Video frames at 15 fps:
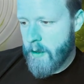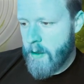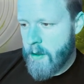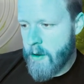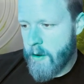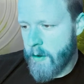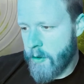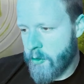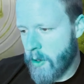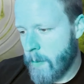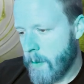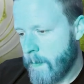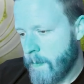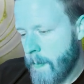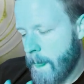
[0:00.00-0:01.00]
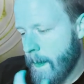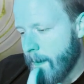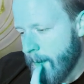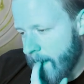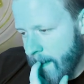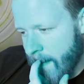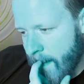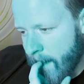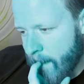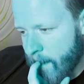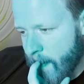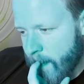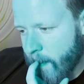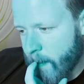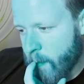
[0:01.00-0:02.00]
you're in trouble.
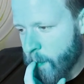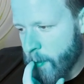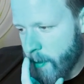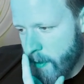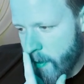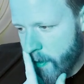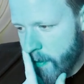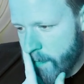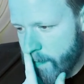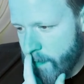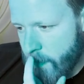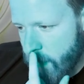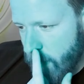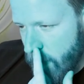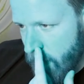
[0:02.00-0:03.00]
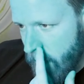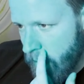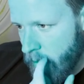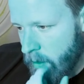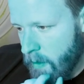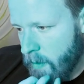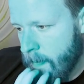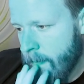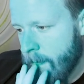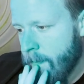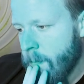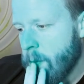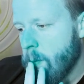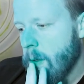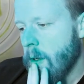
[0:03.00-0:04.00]
This looks pretty good.
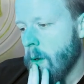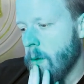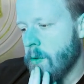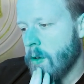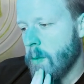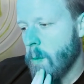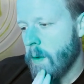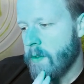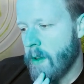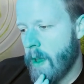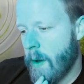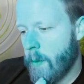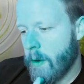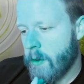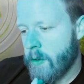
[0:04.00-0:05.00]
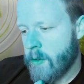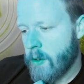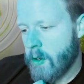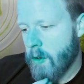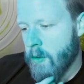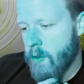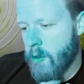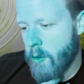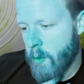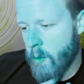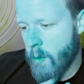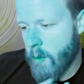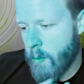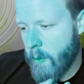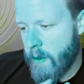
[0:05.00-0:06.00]
We can go turn 1 Siren, turn
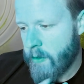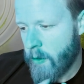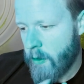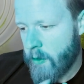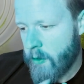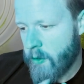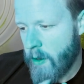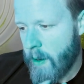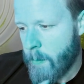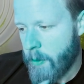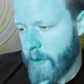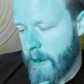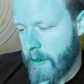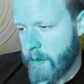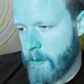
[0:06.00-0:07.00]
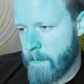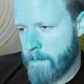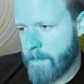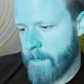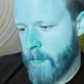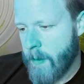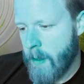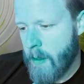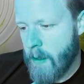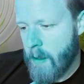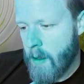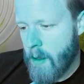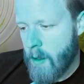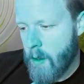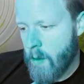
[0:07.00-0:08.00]
2 Research and Protect it,
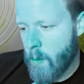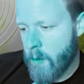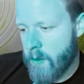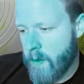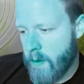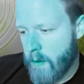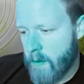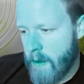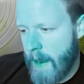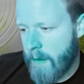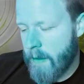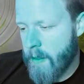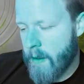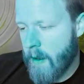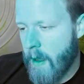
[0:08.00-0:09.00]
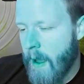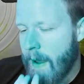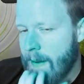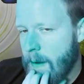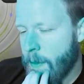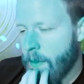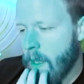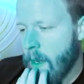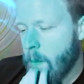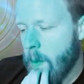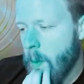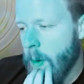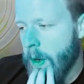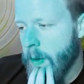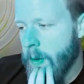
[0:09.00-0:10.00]
which is exactly the kind of thing we
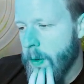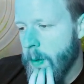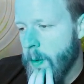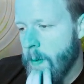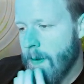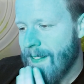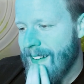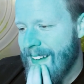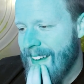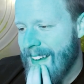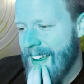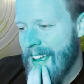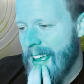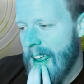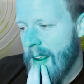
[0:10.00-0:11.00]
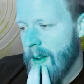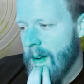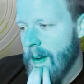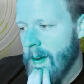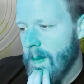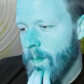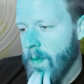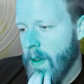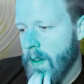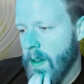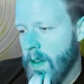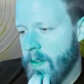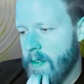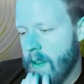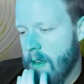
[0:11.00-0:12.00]
want to do.
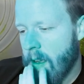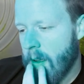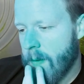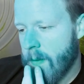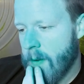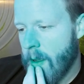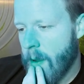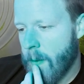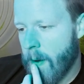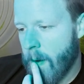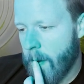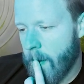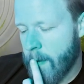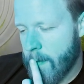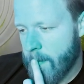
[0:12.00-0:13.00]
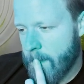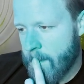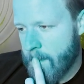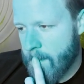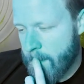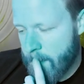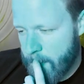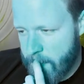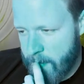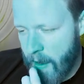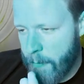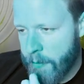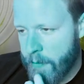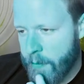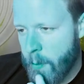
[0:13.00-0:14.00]
Unless they cut down our
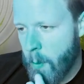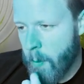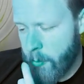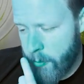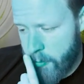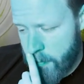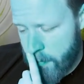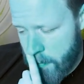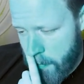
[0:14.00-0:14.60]
Siren, of course.